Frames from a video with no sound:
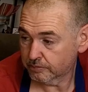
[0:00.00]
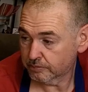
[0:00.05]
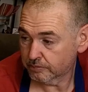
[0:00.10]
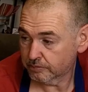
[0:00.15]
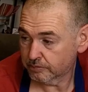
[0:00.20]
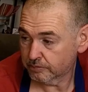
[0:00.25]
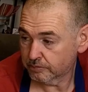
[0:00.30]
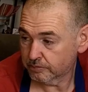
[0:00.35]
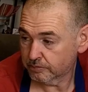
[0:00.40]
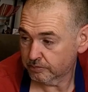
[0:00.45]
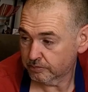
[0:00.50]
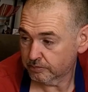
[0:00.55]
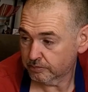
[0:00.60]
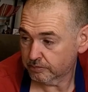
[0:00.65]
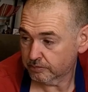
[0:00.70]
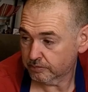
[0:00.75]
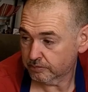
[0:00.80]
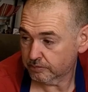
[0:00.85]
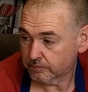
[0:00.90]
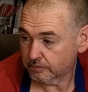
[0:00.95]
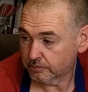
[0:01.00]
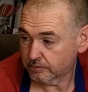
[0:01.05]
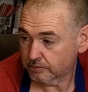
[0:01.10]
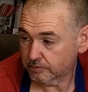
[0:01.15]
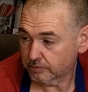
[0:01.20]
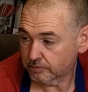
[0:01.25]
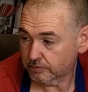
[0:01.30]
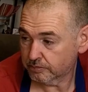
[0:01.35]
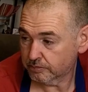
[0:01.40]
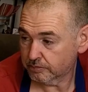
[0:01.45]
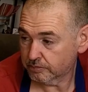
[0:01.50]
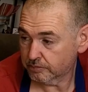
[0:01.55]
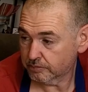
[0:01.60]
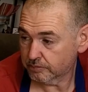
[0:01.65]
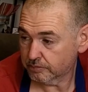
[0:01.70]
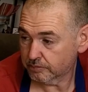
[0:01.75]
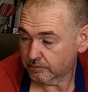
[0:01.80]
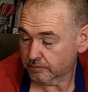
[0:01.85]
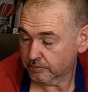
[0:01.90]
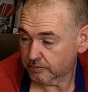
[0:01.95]

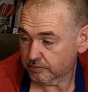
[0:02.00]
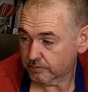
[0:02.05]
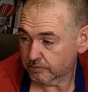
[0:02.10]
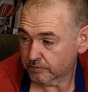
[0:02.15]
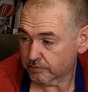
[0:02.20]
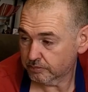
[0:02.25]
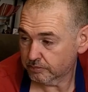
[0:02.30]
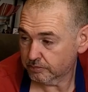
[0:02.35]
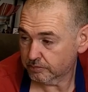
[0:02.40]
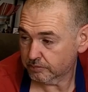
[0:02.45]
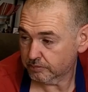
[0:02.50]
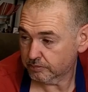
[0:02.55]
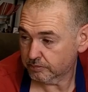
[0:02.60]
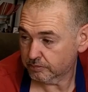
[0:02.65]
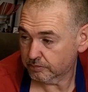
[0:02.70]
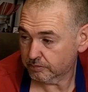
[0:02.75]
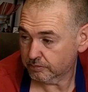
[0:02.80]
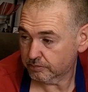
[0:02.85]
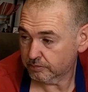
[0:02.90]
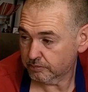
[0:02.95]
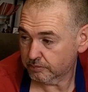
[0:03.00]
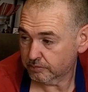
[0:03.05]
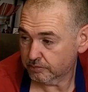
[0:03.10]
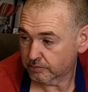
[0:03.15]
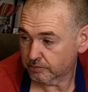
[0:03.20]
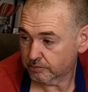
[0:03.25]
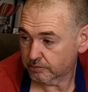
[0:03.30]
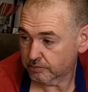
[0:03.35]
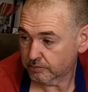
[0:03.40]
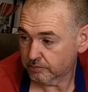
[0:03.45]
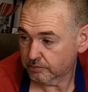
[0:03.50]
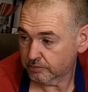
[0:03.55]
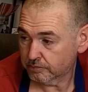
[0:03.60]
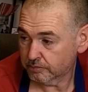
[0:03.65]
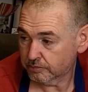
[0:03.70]
[no speech]